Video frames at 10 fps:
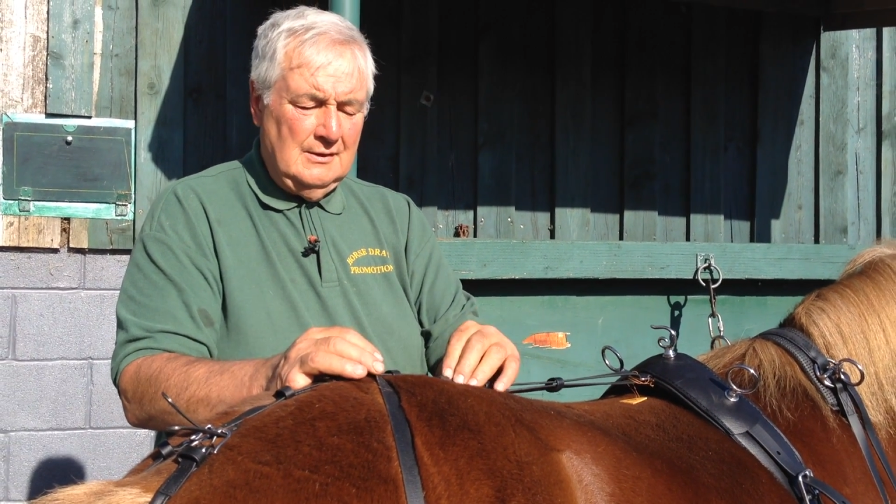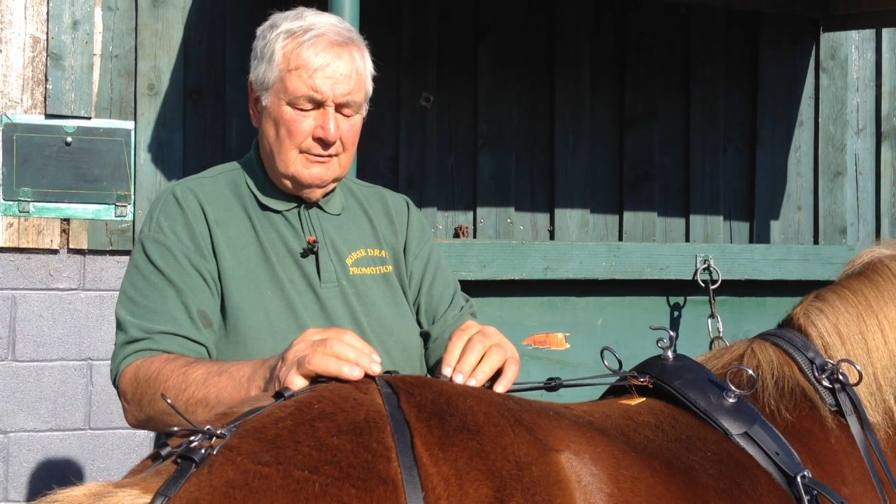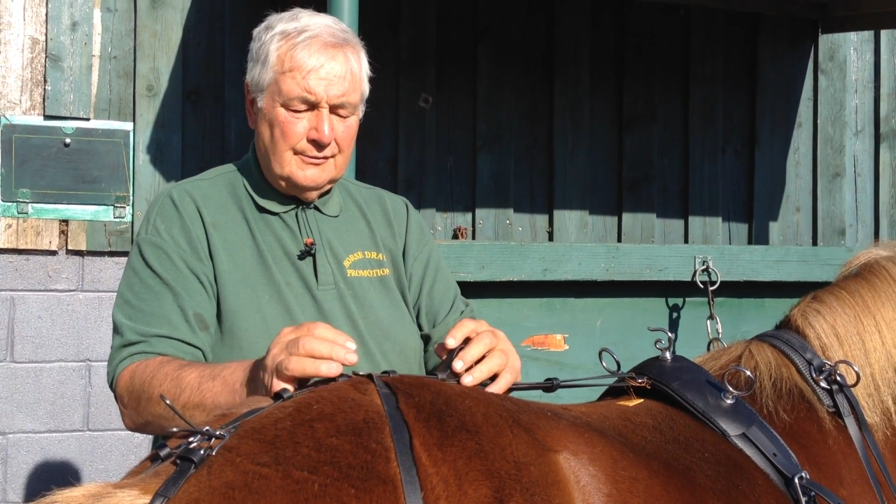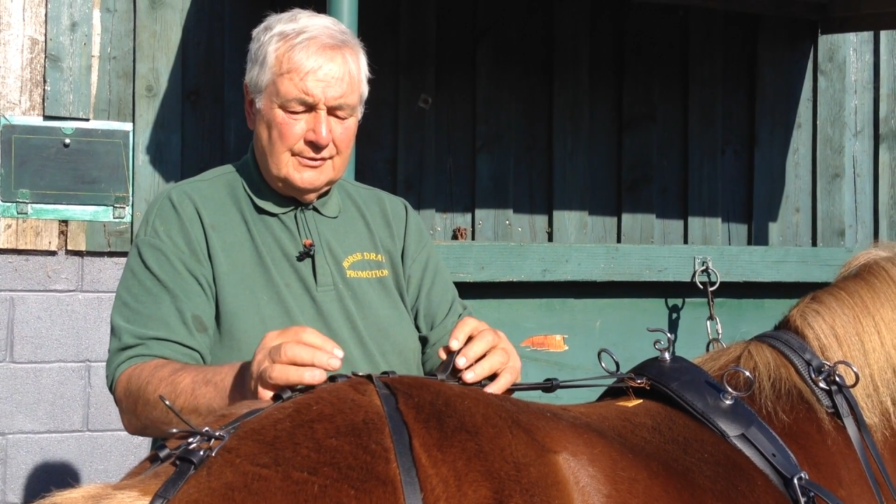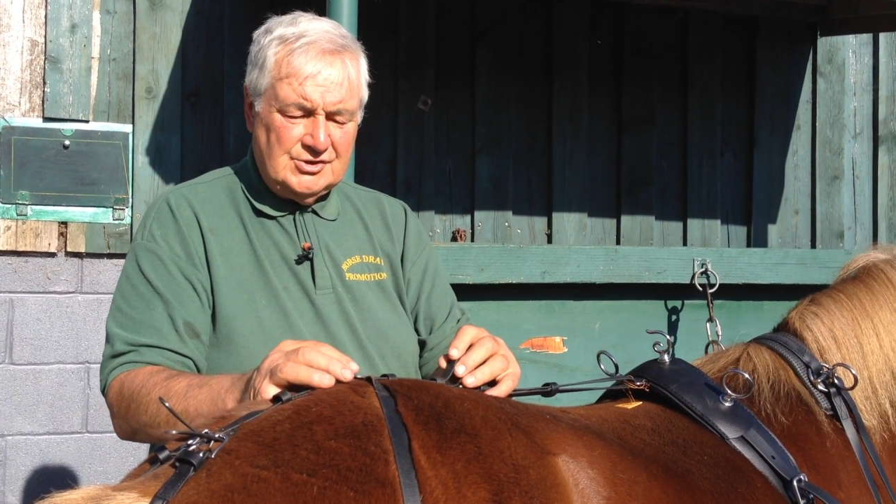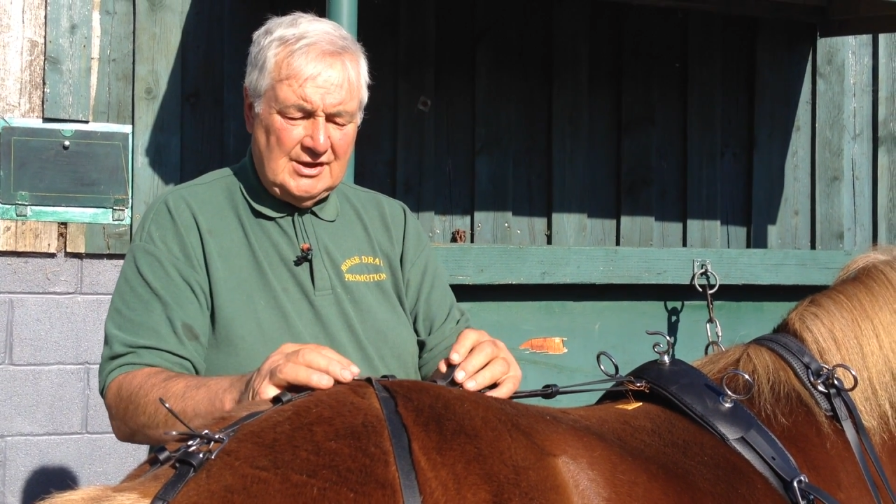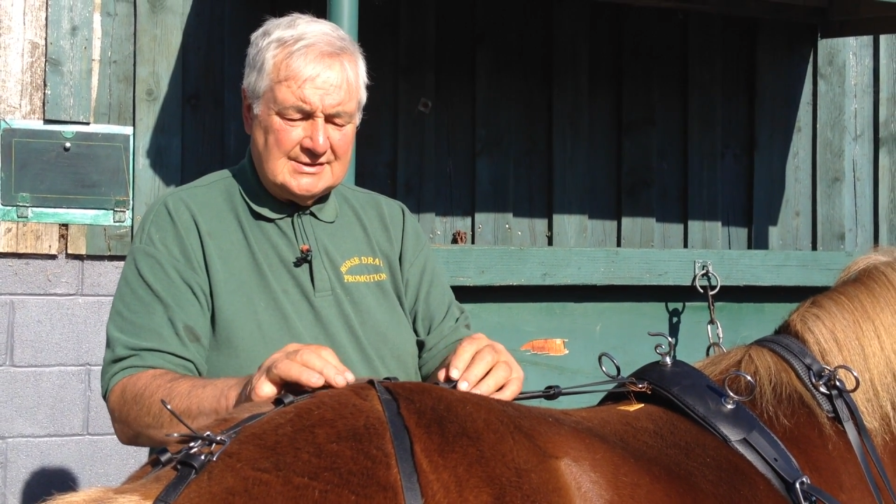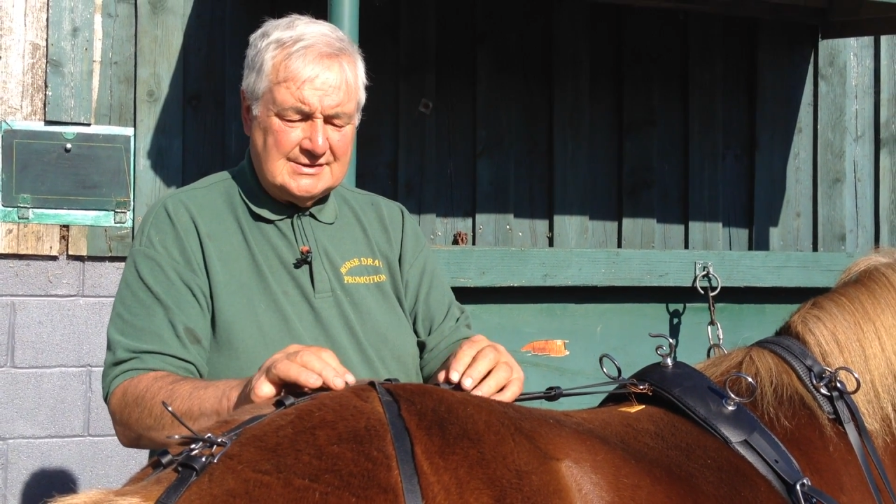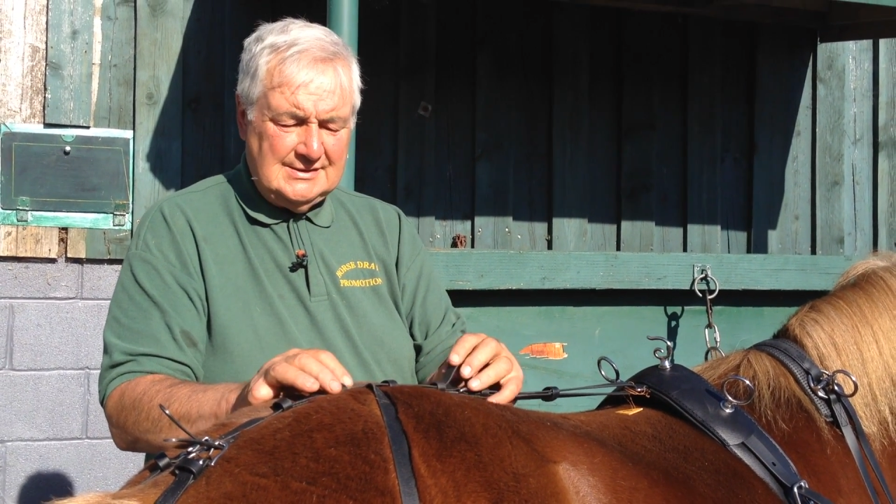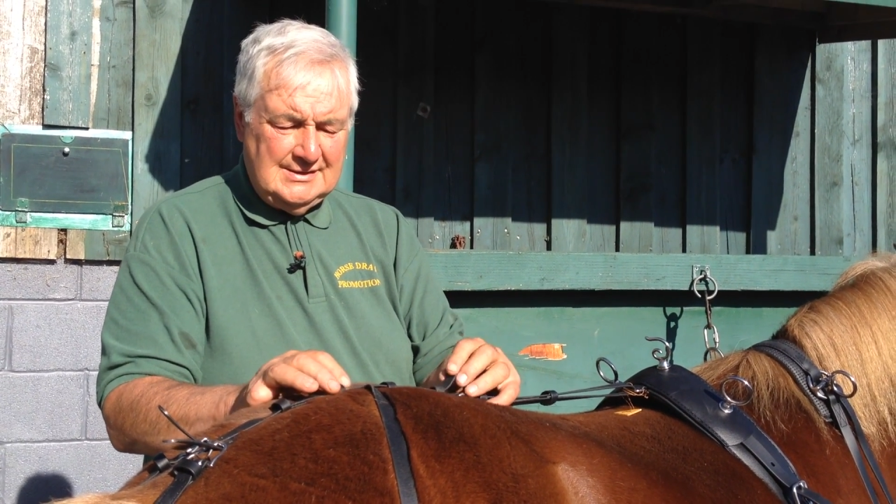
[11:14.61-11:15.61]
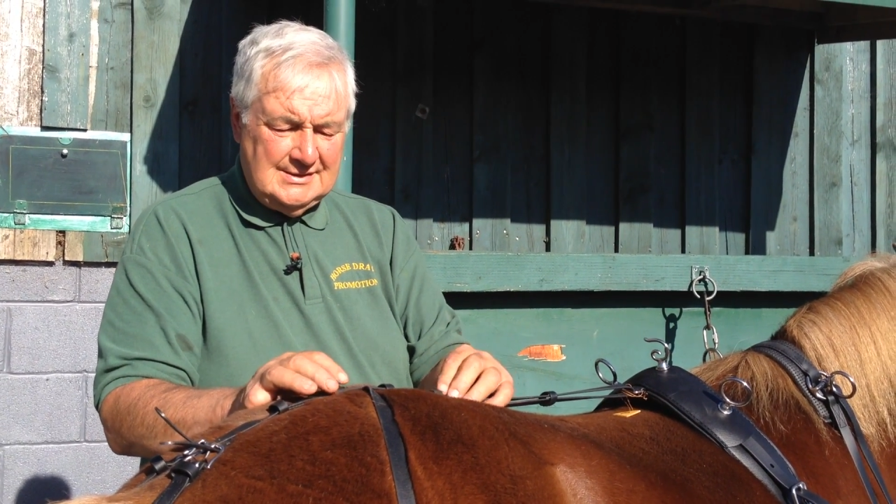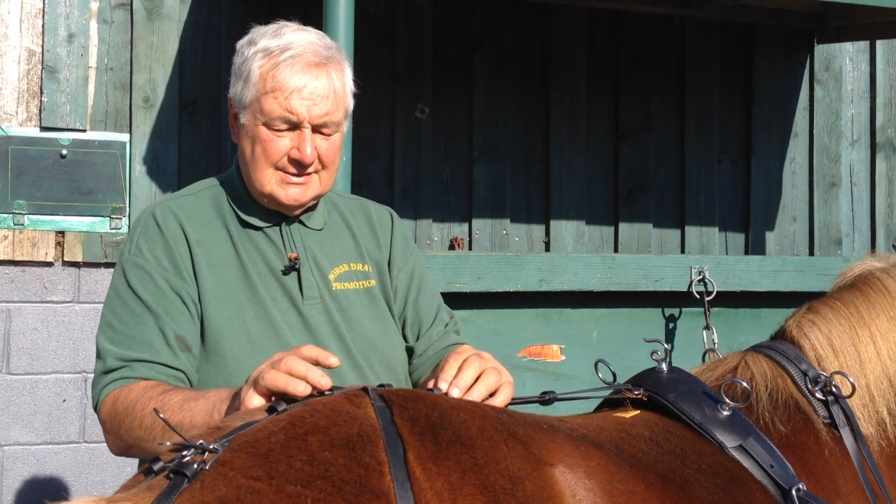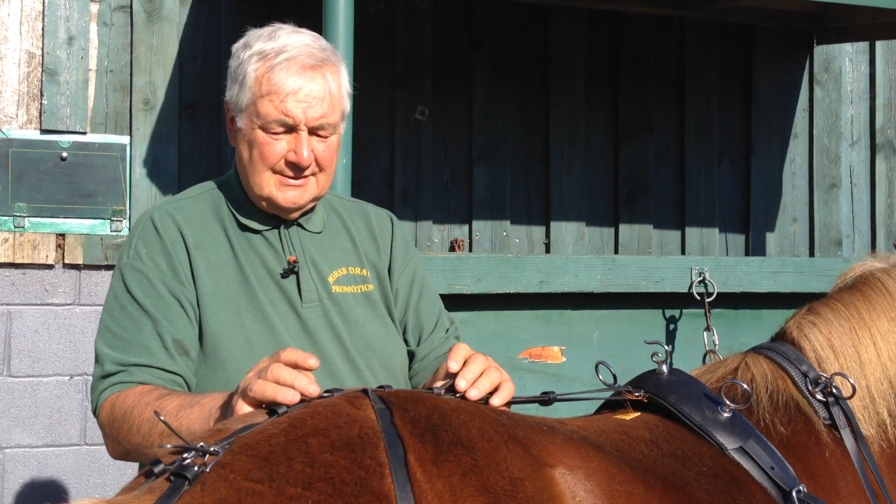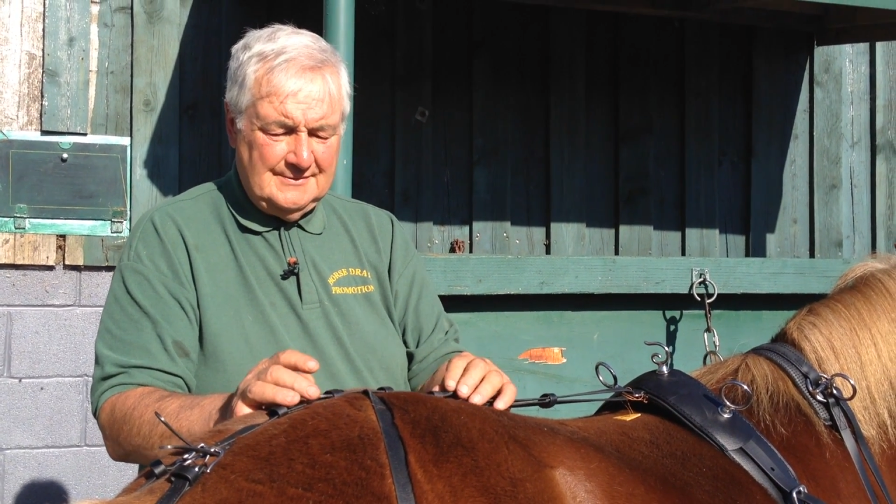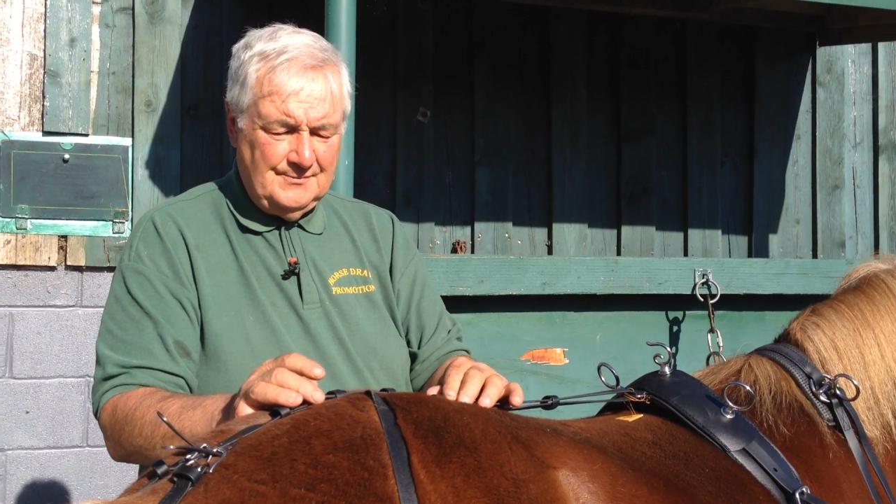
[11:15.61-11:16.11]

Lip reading: for adjusting this.